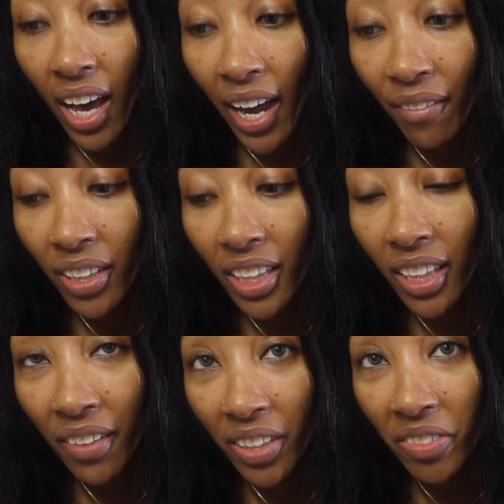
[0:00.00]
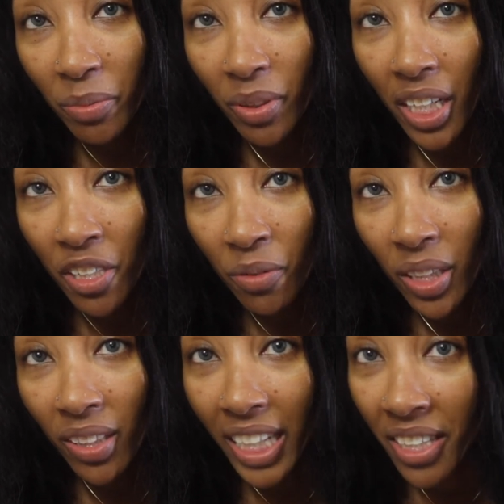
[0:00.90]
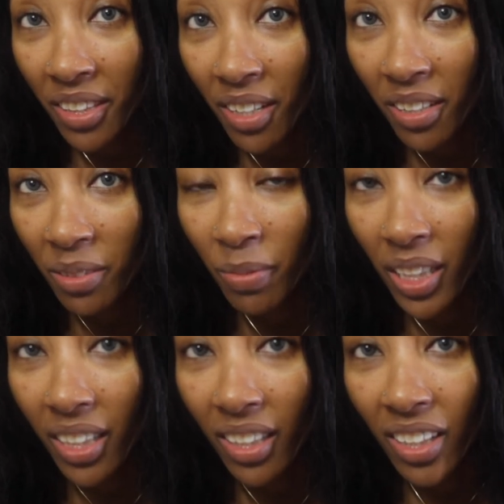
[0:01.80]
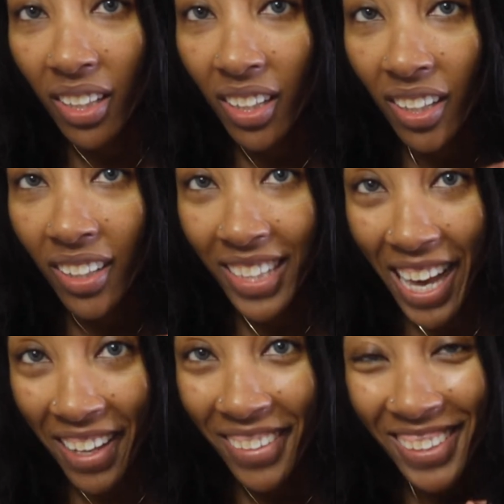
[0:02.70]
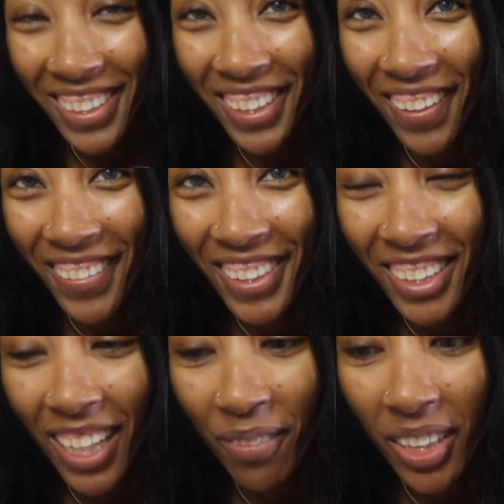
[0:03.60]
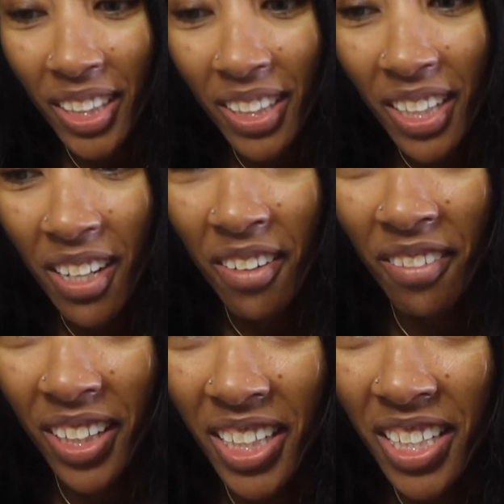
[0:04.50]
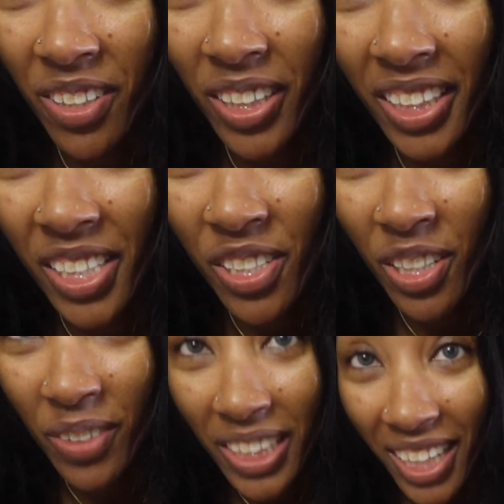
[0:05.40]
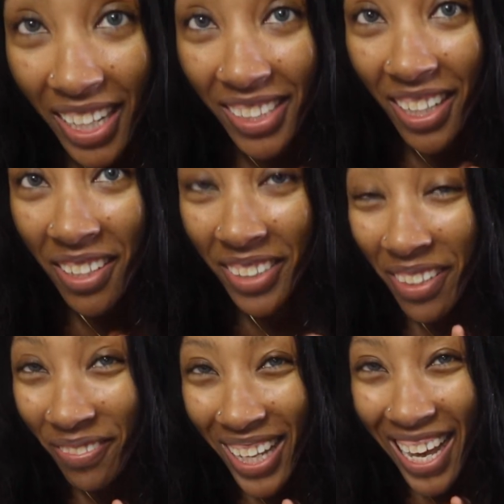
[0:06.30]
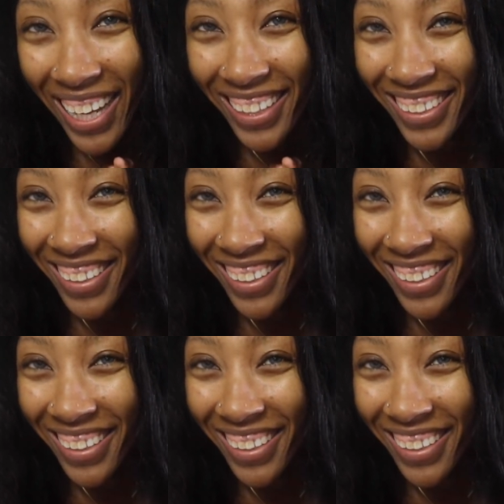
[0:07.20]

I really love comfortable underwear and thongs, but yeah, so this, I'm gonna really quickly show you what it's like so I don't get flagged.